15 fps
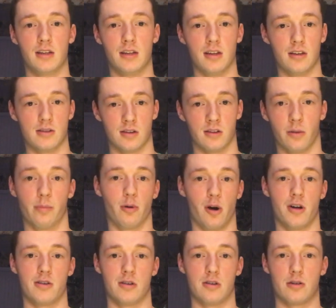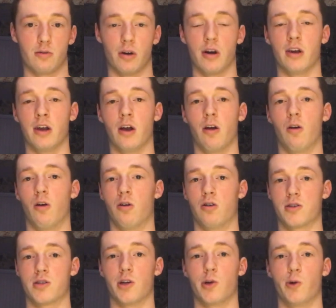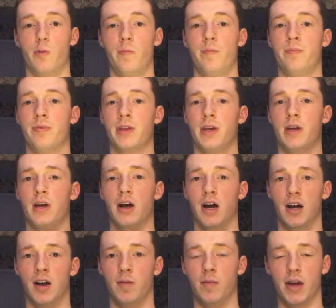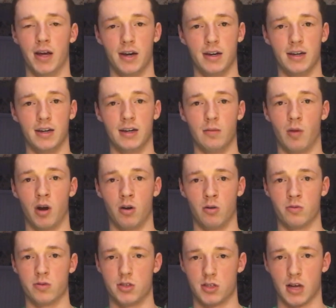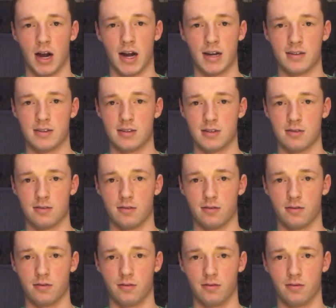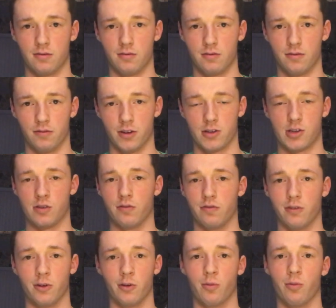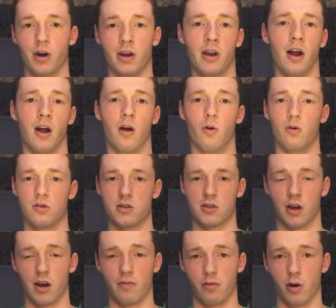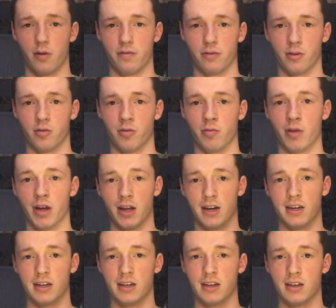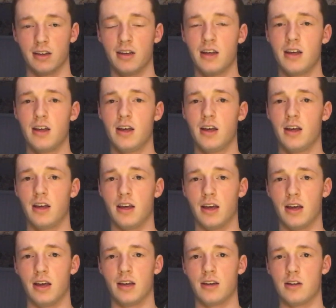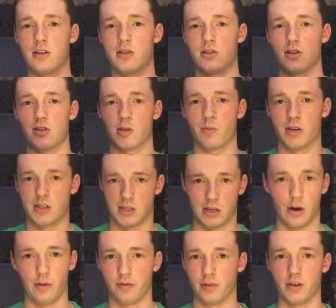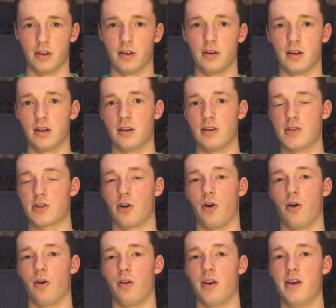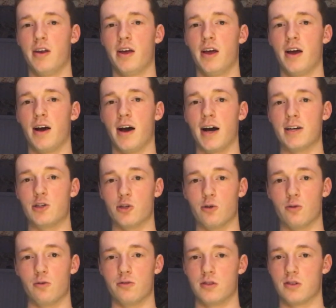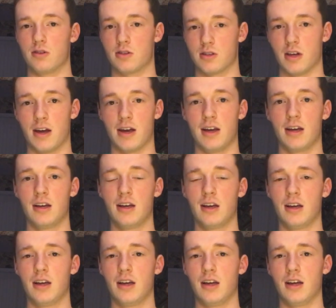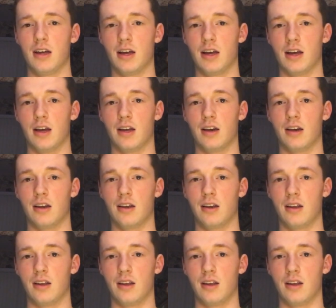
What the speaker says: is in the process right now. Also, I'm editing my own science fiction film right now, or sci-fi film. I'm editing it, and it's just myself in it, and it's called I Choose to Stay. And